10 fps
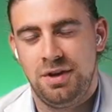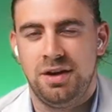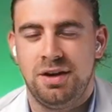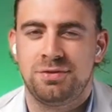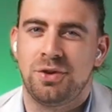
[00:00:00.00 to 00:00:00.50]

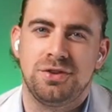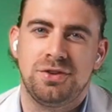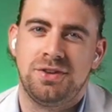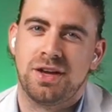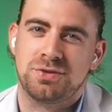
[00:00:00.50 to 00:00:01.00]
and after all the
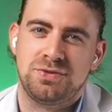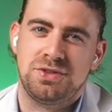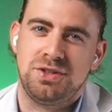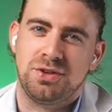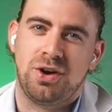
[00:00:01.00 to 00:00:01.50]
attacks we've
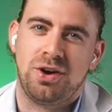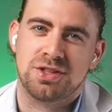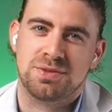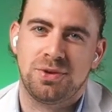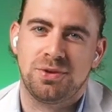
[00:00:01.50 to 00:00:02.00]
seen on
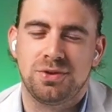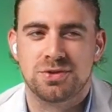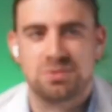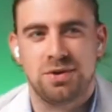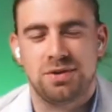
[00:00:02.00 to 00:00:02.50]

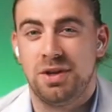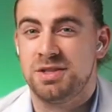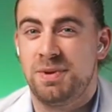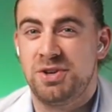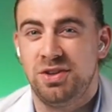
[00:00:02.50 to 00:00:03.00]
hospitals,
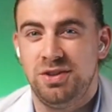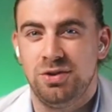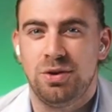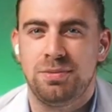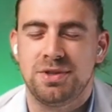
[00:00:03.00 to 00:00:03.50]
especially in
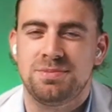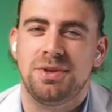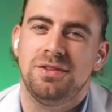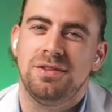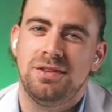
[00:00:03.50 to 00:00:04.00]
Europe, it's
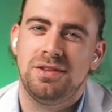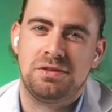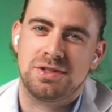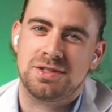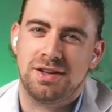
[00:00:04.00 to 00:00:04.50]
been
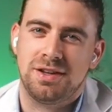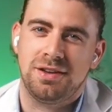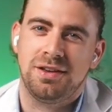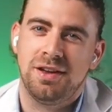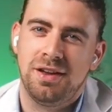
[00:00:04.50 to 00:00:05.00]

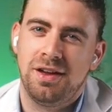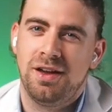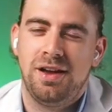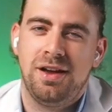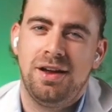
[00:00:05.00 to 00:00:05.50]
devastating.
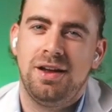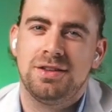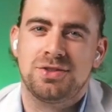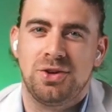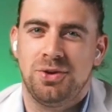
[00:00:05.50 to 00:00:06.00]

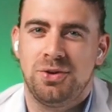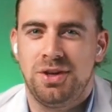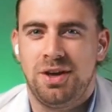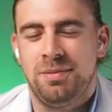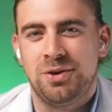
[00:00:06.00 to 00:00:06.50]
So
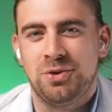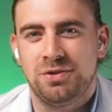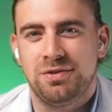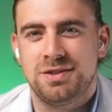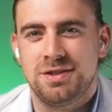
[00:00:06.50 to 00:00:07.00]
yeah, medical
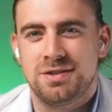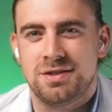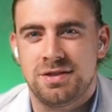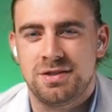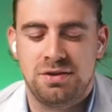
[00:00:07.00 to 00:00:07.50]
devices
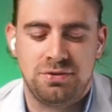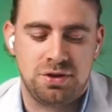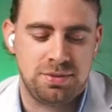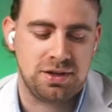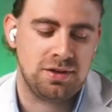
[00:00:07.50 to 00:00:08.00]
is definitely
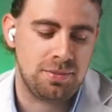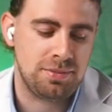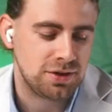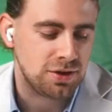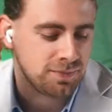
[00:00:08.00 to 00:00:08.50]
a big
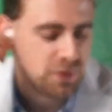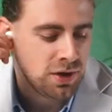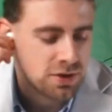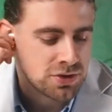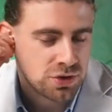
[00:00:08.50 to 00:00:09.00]
topic now.
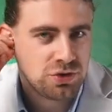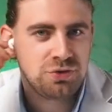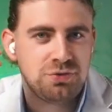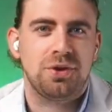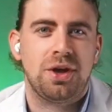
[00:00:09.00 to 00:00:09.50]
So
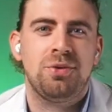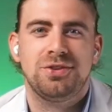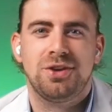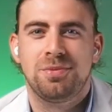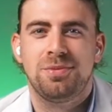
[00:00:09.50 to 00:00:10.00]
I want
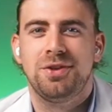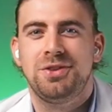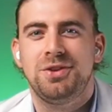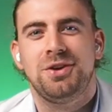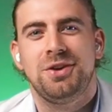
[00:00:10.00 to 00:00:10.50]
to talk
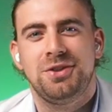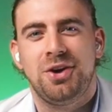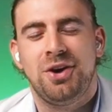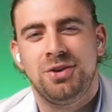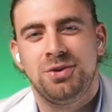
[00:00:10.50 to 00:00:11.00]
about the
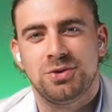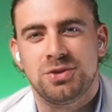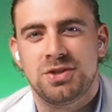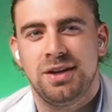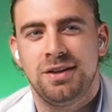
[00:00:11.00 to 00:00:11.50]
auditor
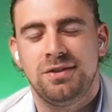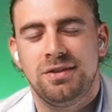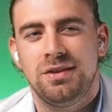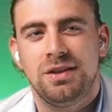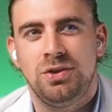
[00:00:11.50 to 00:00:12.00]
side.
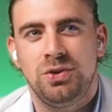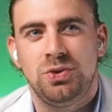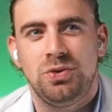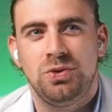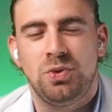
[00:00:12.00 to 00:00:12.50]

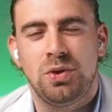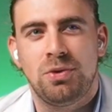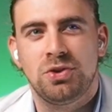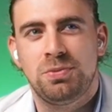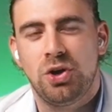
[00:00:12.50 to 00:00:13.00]
You're doing
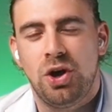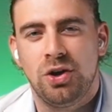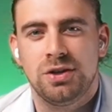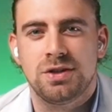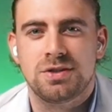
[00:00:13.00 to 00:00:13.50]
multiple
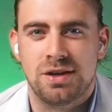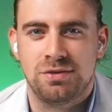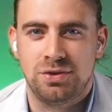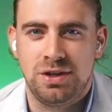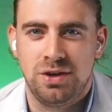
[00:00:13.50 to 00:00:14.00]
audits
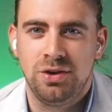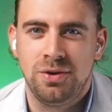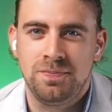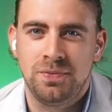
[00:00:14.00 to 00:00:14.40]
every year.